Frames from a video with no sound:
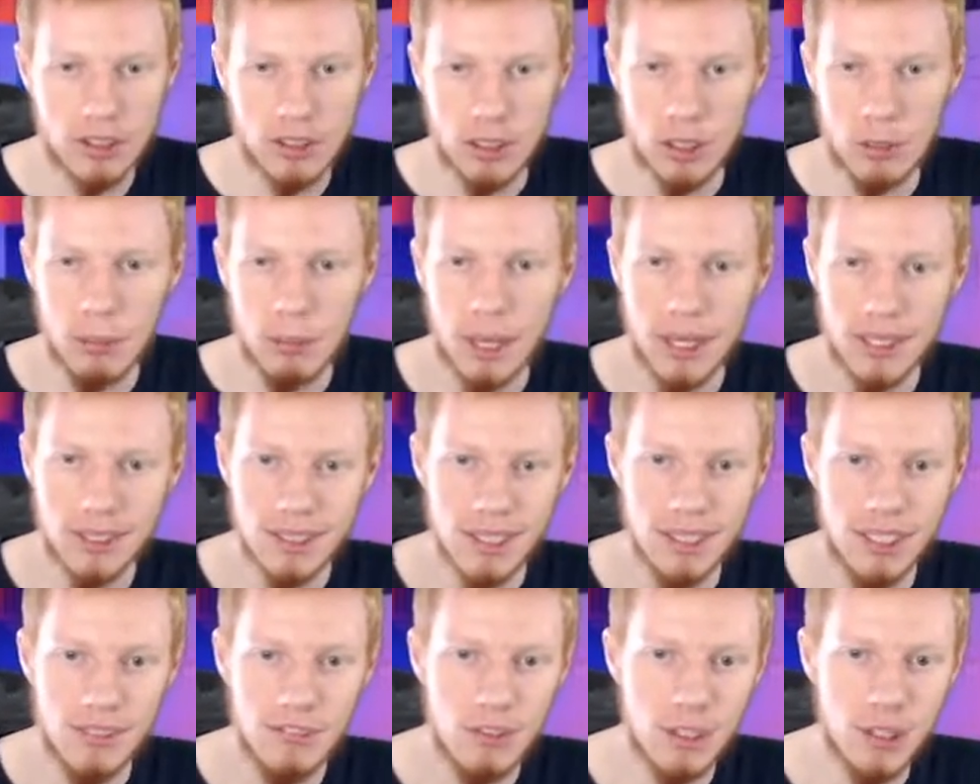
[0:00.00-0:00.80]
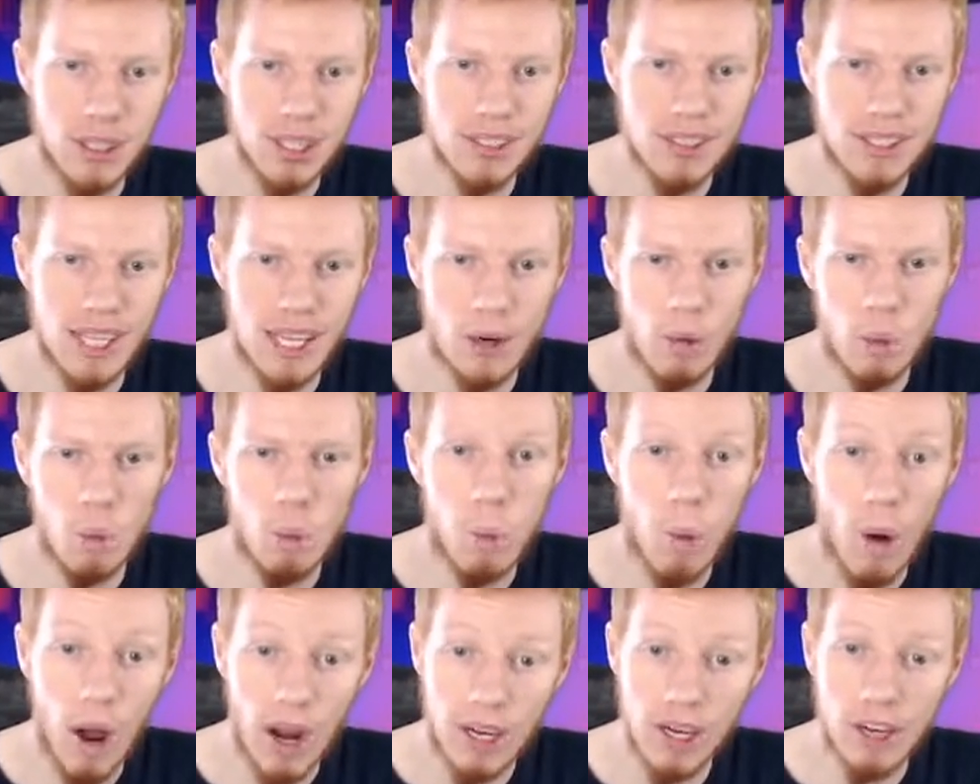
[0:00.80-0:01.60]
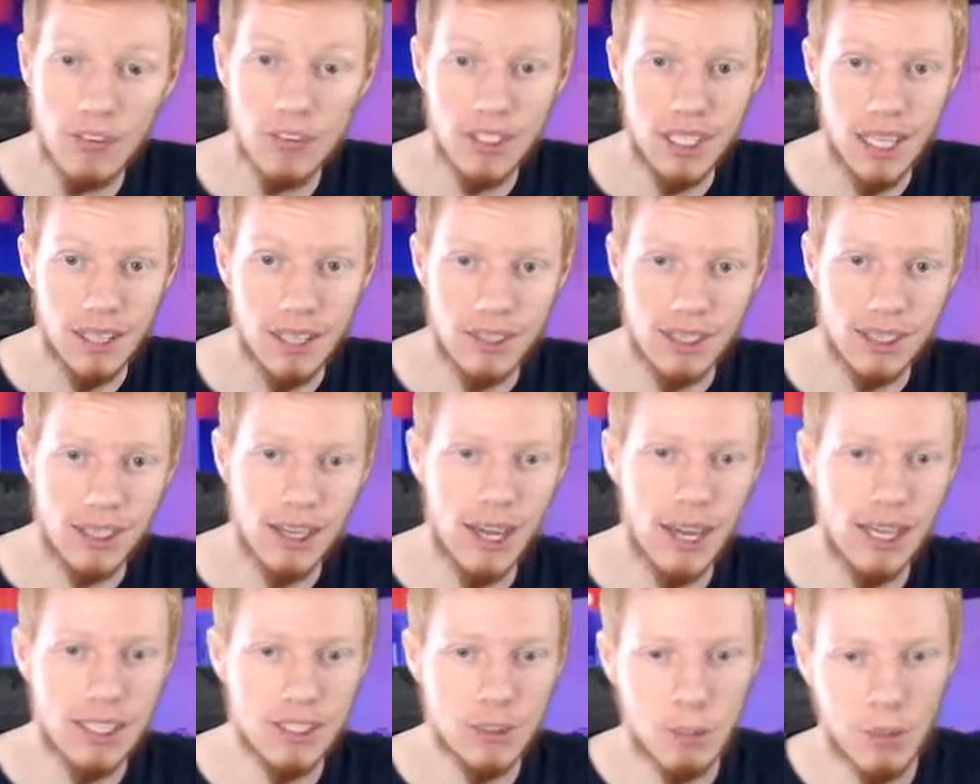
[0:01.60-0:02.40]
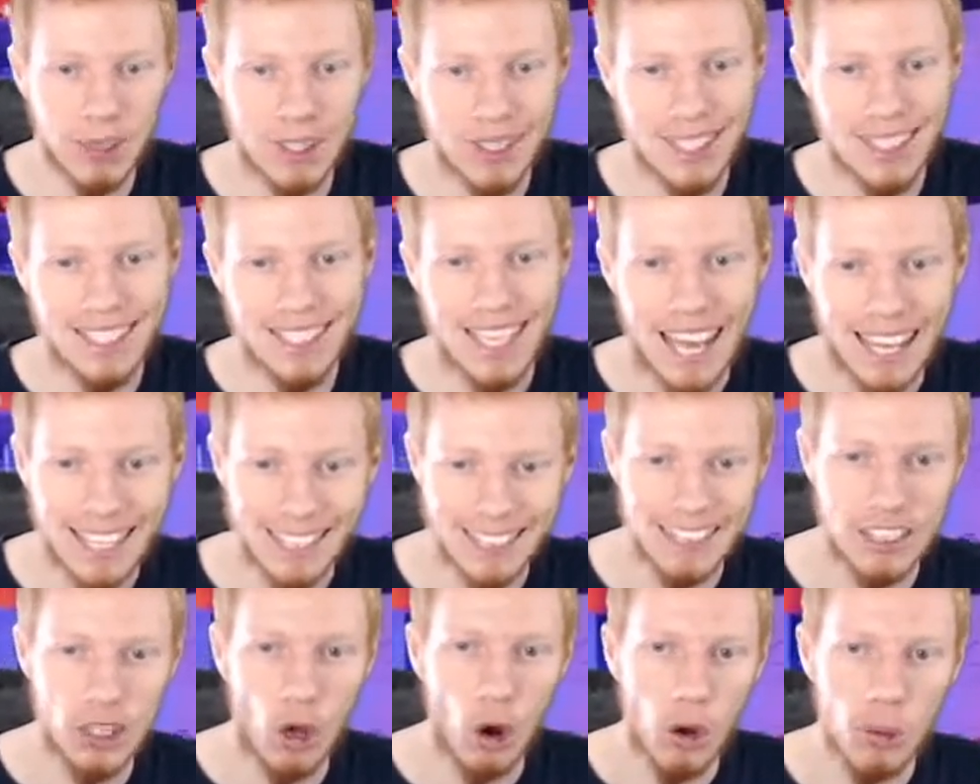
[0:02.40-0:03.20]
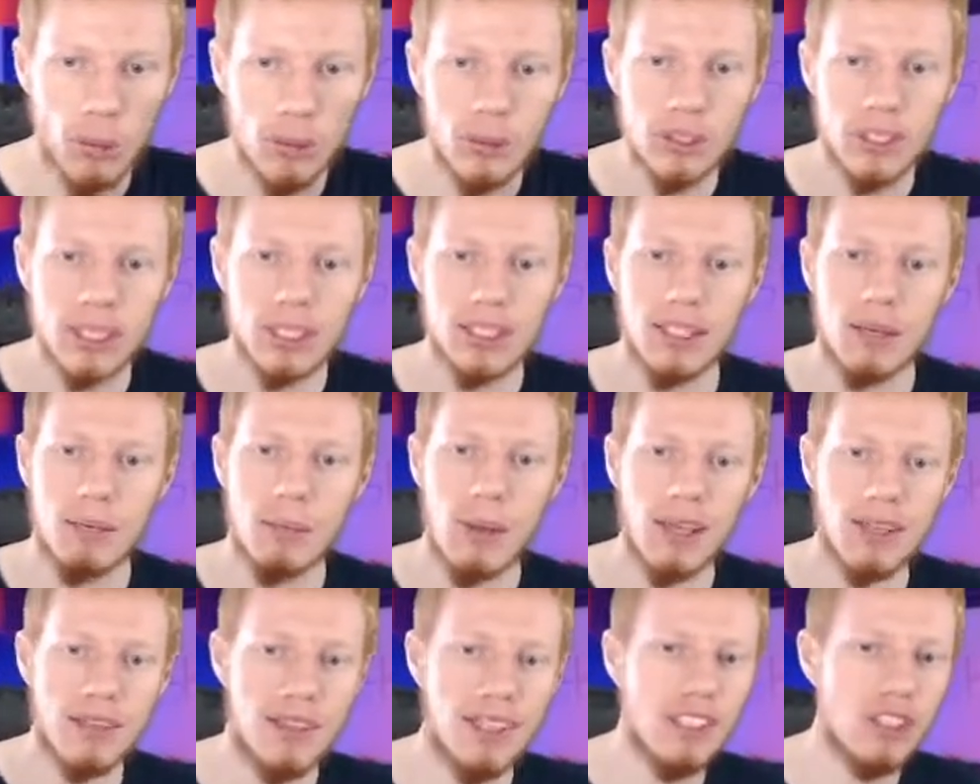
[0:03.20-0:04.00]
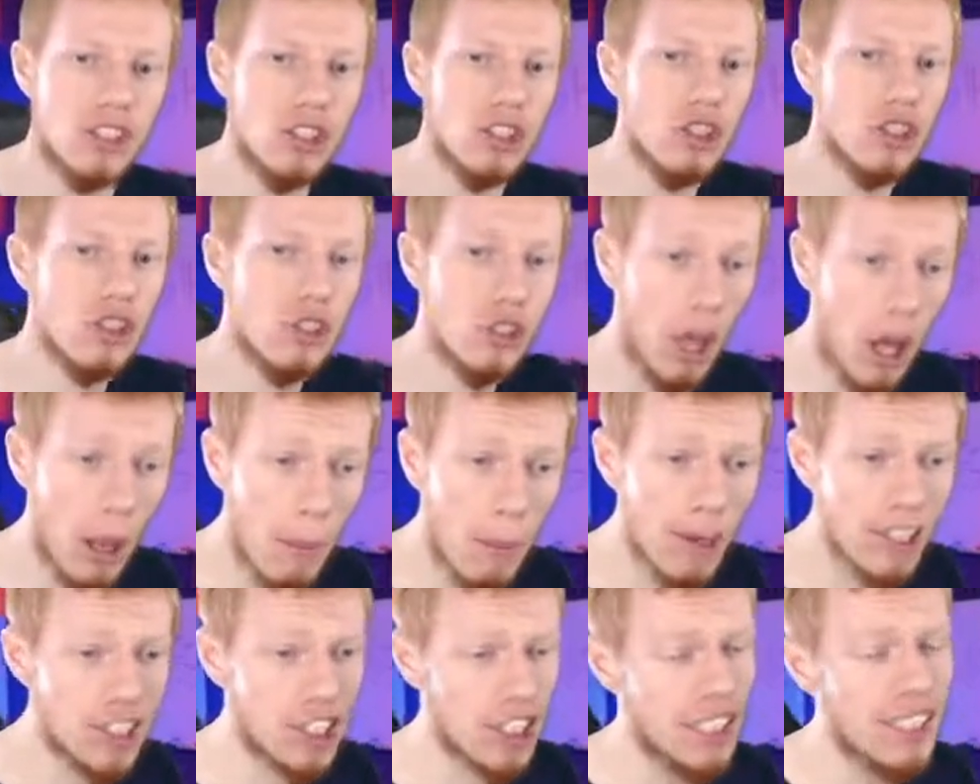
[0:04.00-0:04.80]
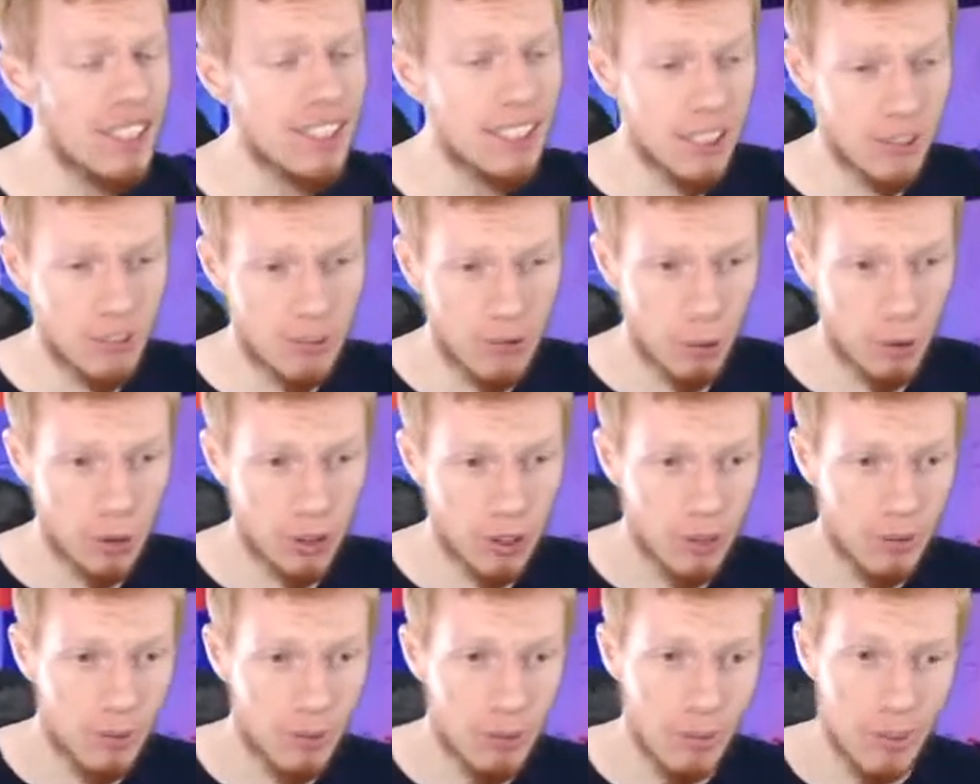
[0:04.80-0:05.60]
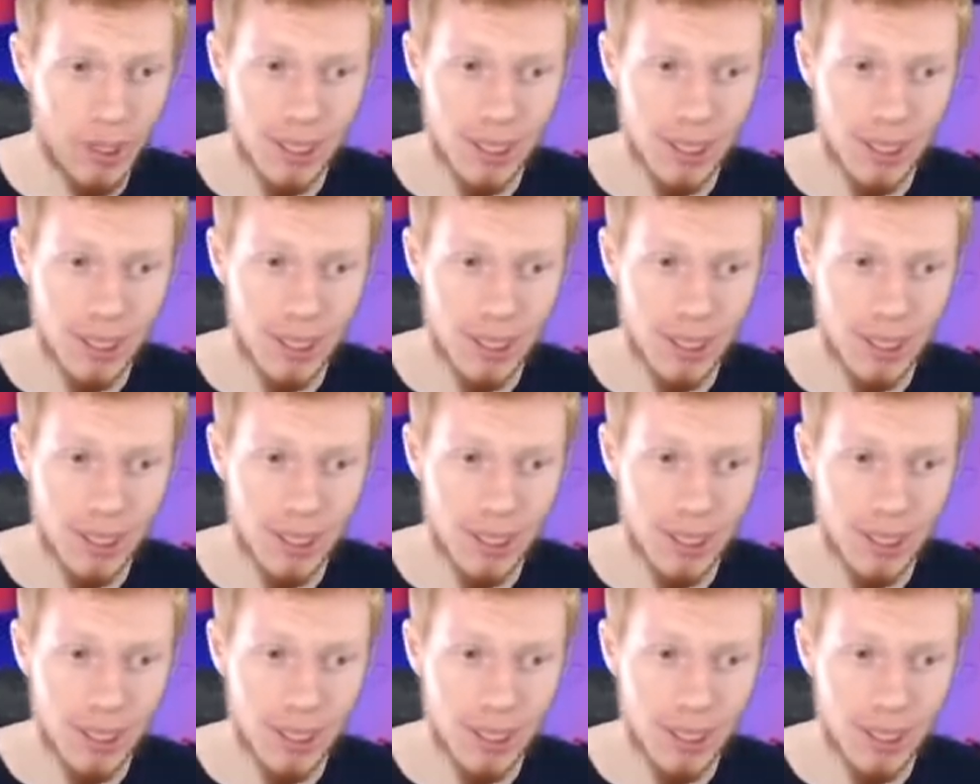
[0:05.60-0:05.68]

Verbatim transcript: So basically, if you can attack one of the other guys, one of the Galaxy Opals, is going to make things so much easier for you.